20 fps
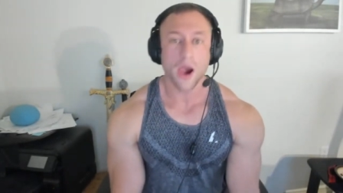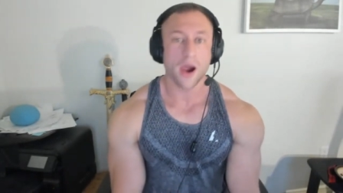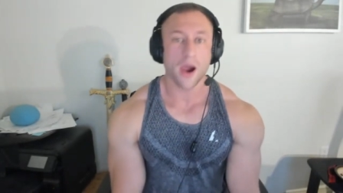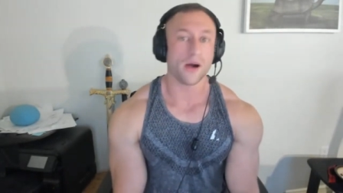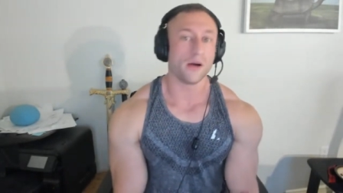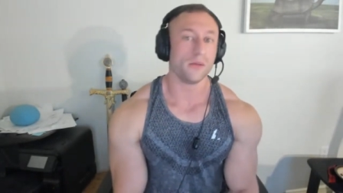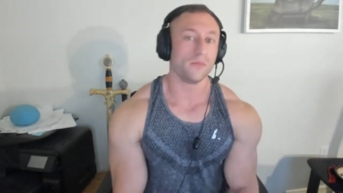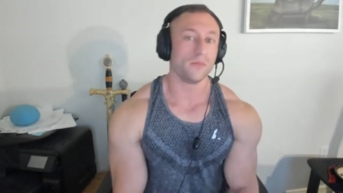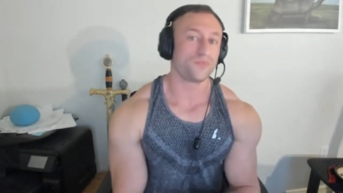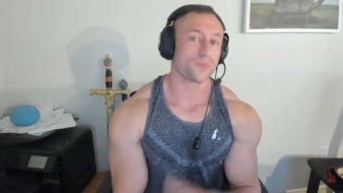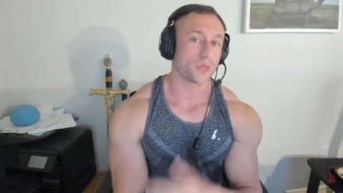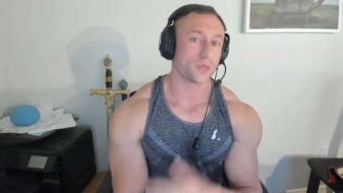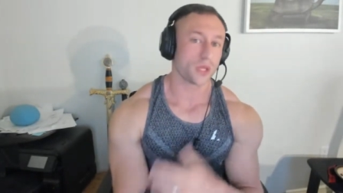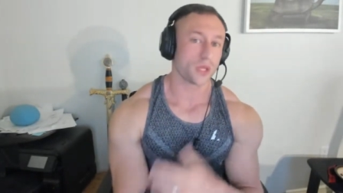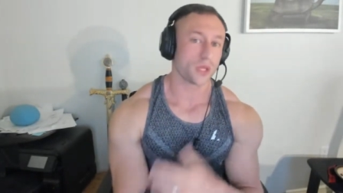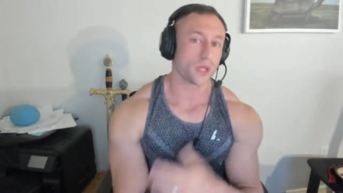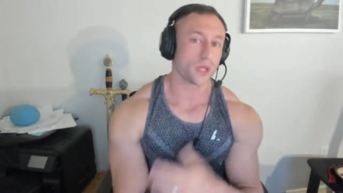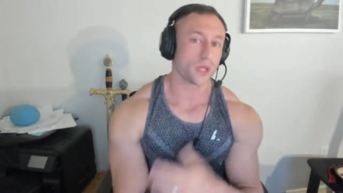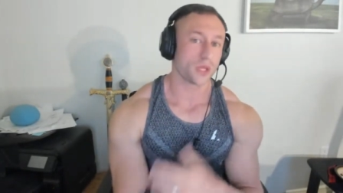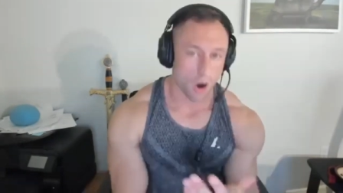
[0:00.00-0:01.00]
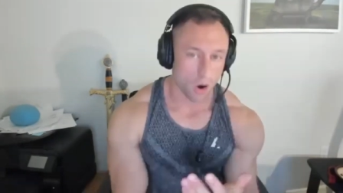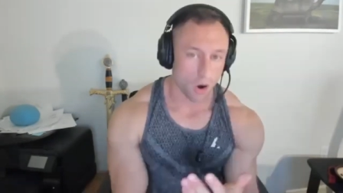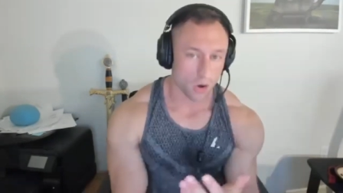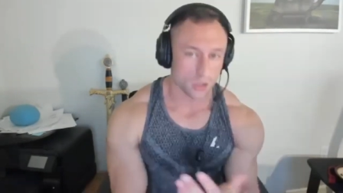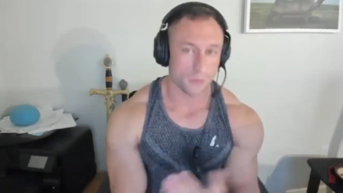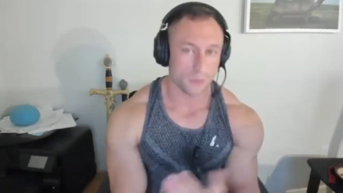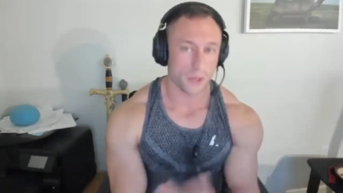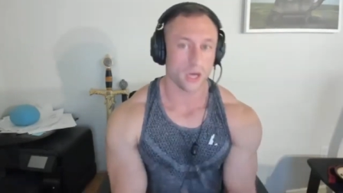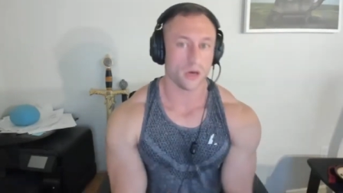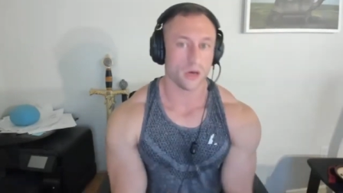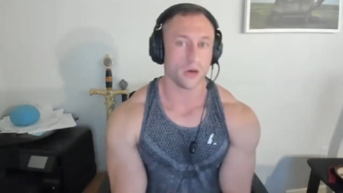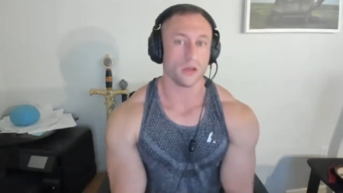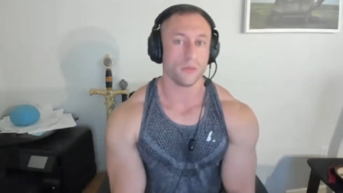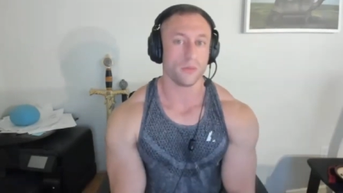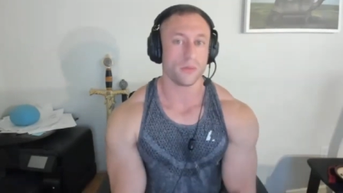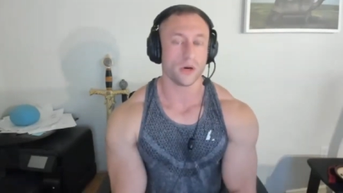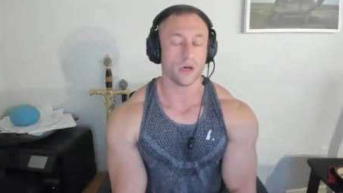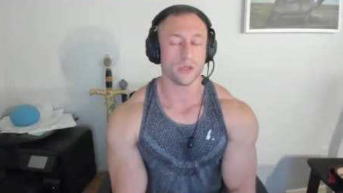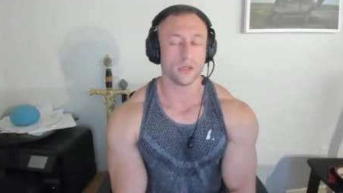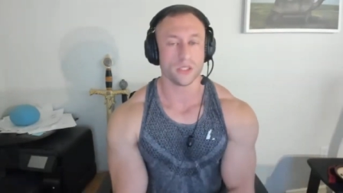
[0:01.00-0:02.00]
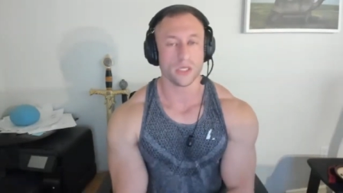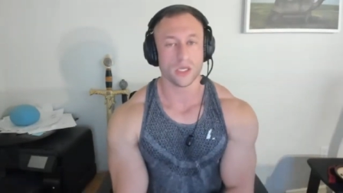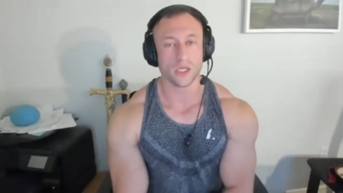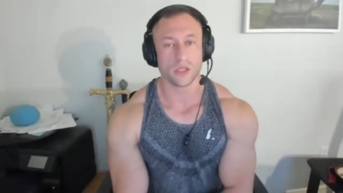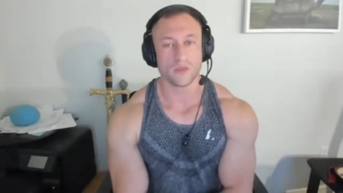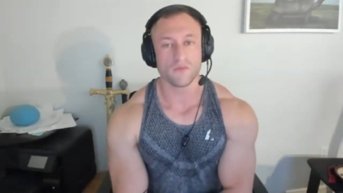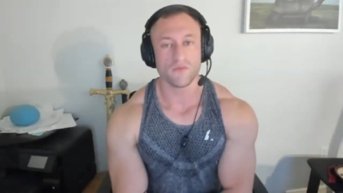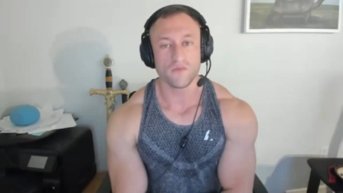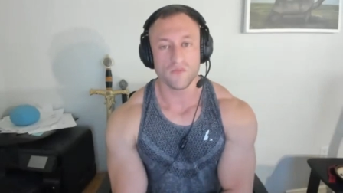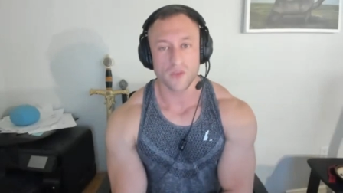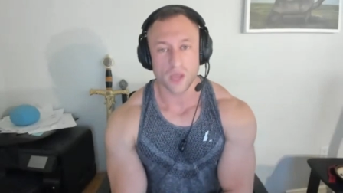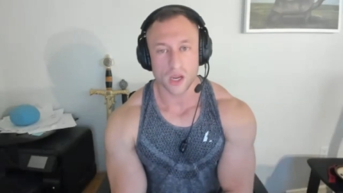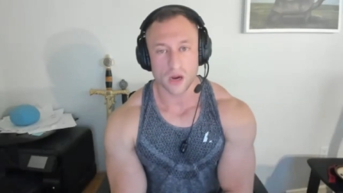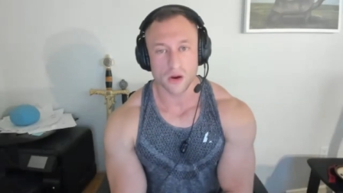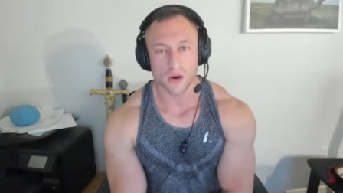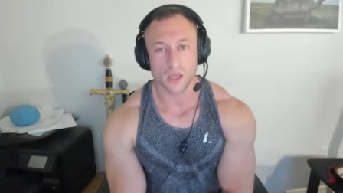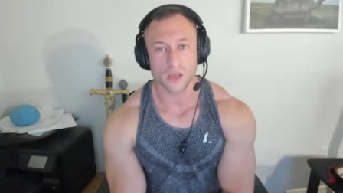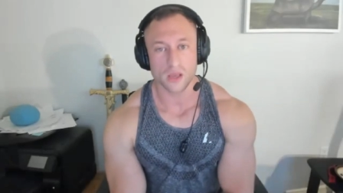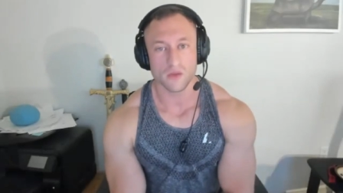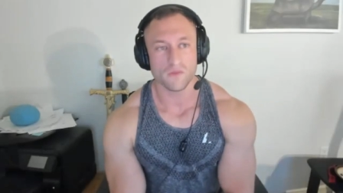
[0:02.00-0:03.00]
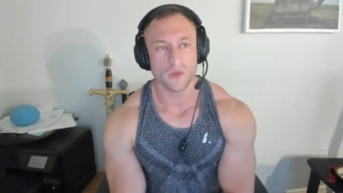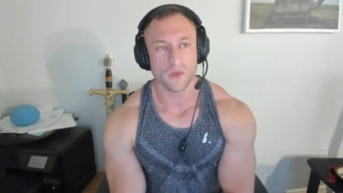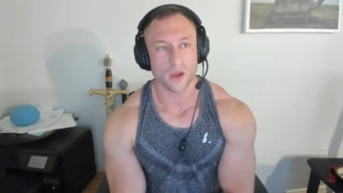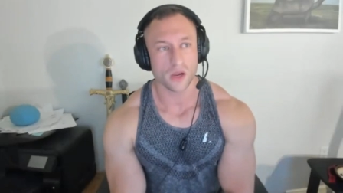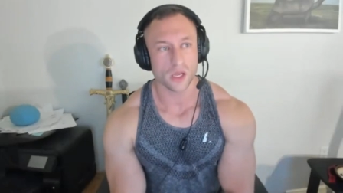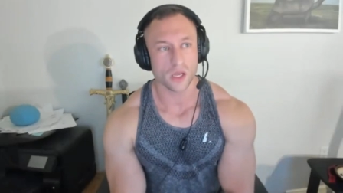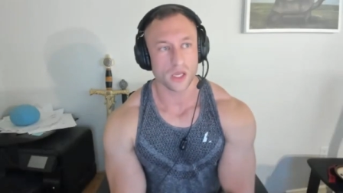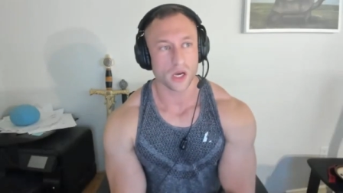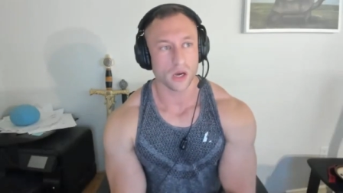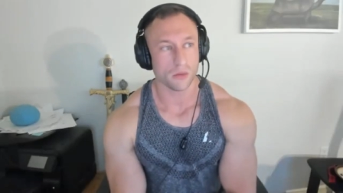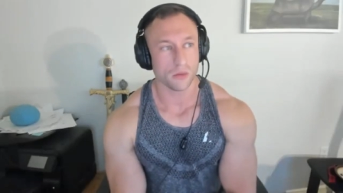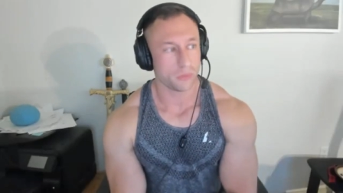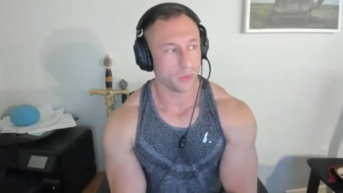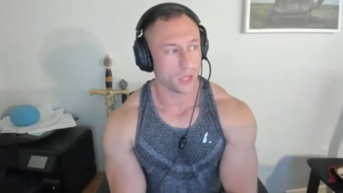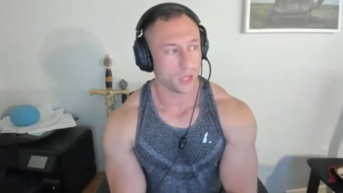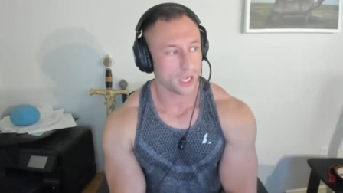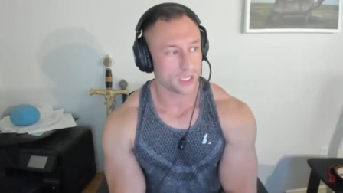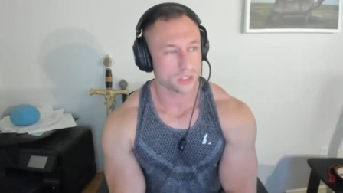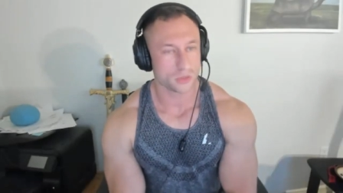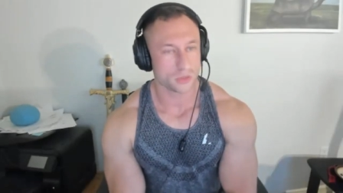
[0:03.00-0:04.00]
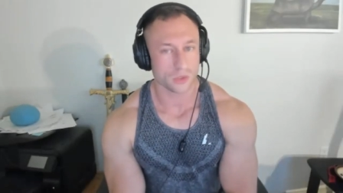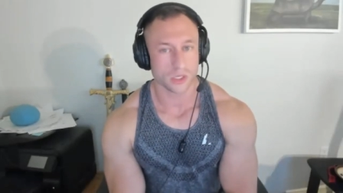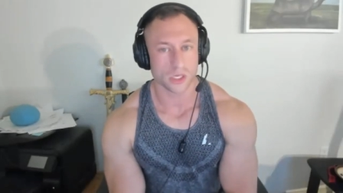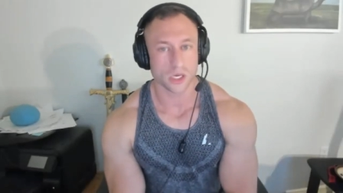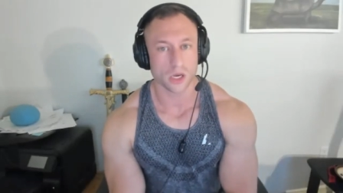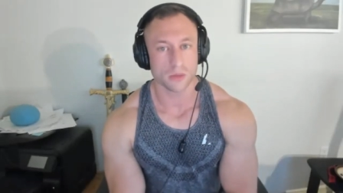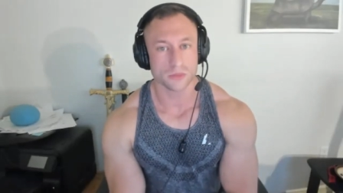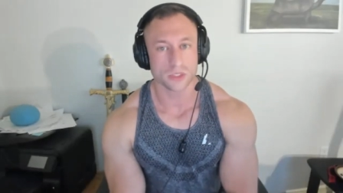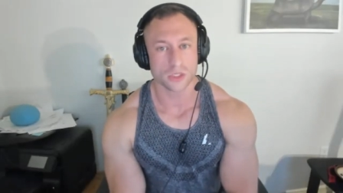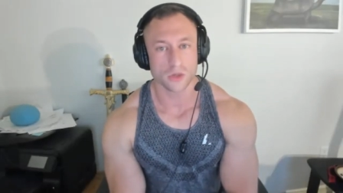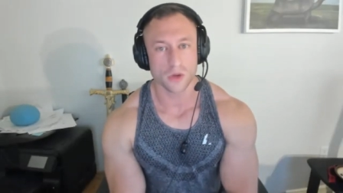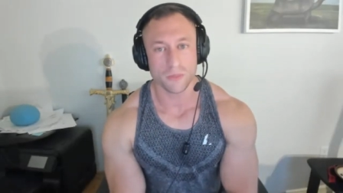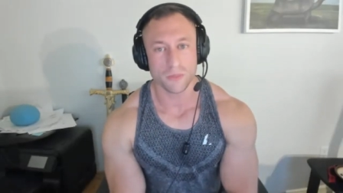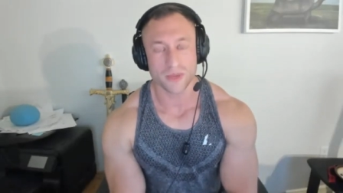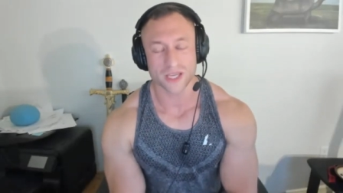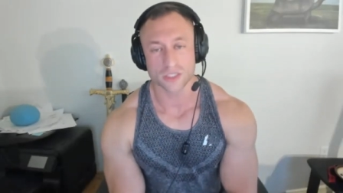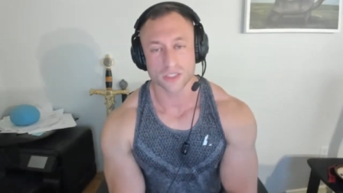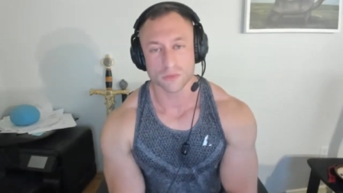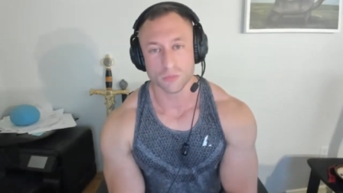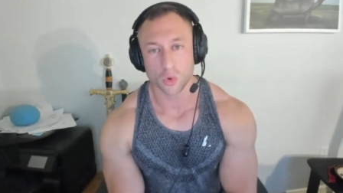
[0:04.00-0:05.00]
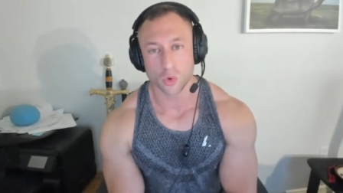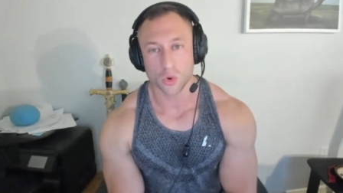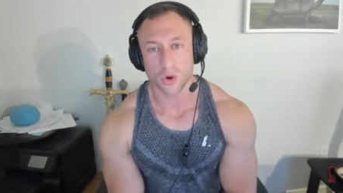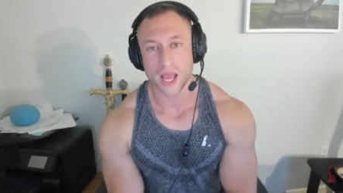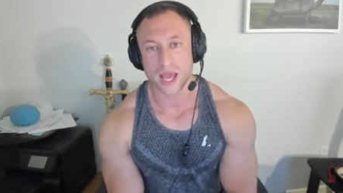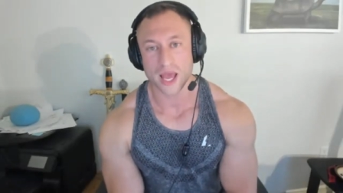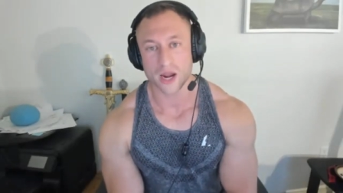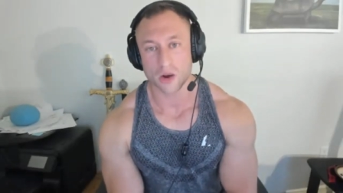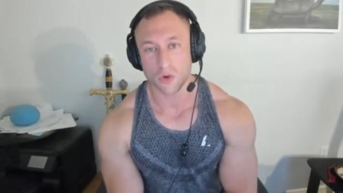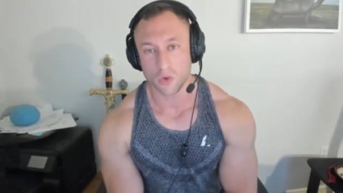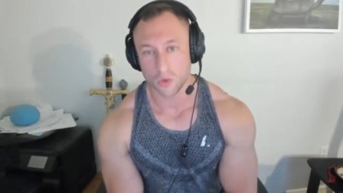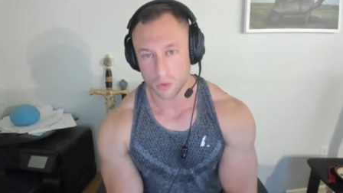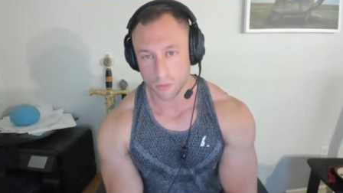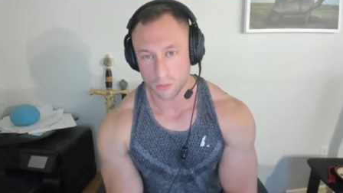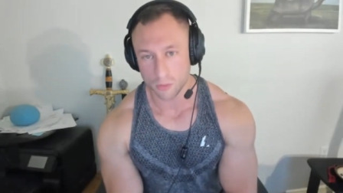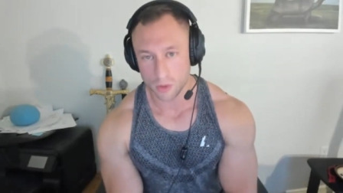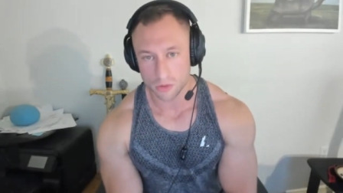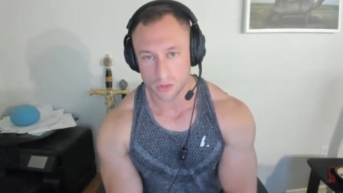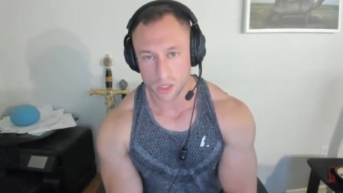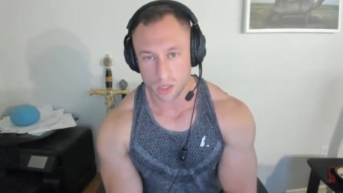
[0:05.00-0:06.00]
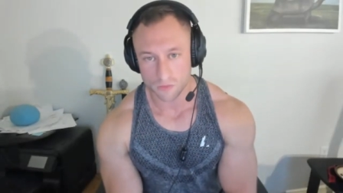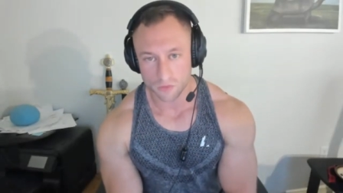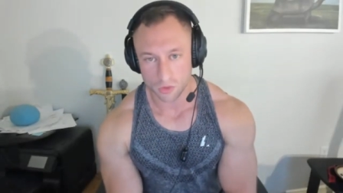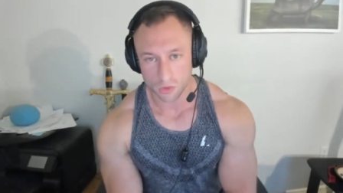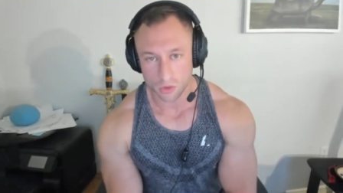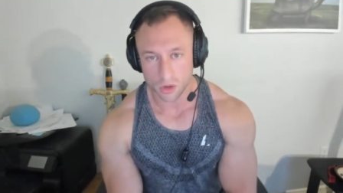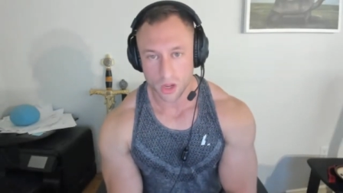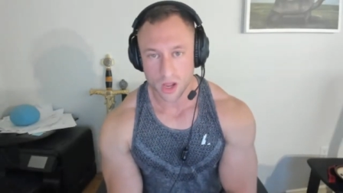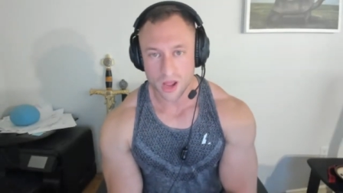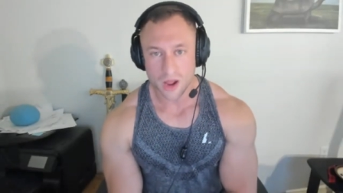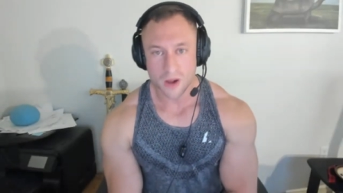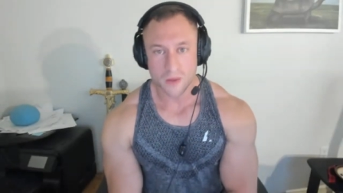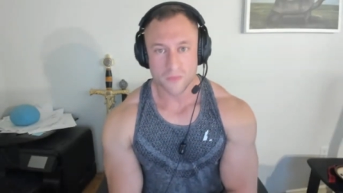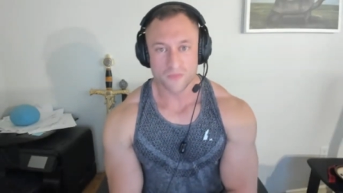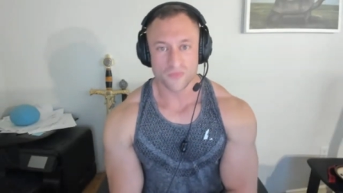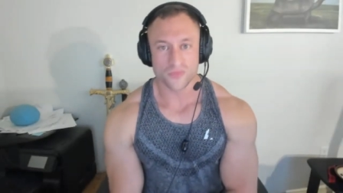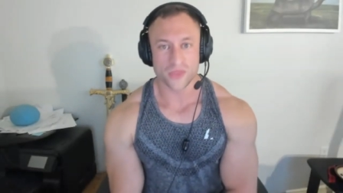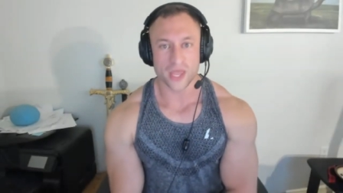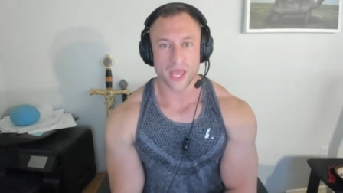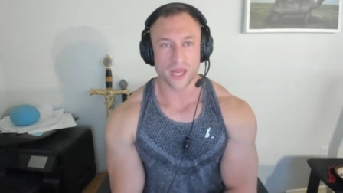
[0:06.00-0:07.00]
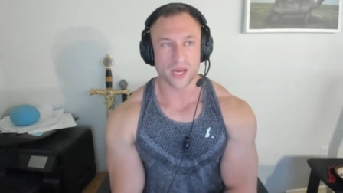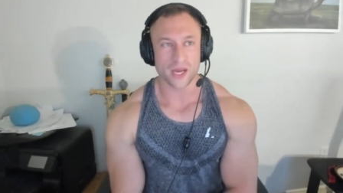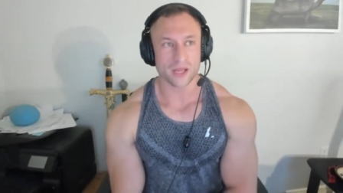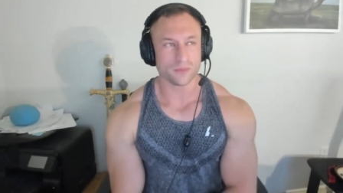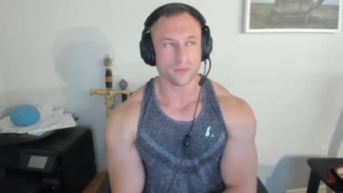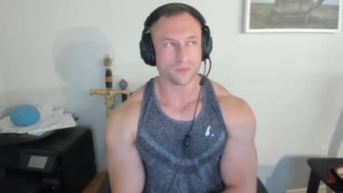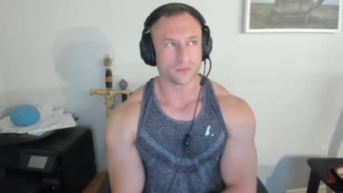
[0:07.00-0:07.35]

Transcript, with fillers: Um, it's all dependent on the person. It's very, very complex when it comes to it because more at a hormone level than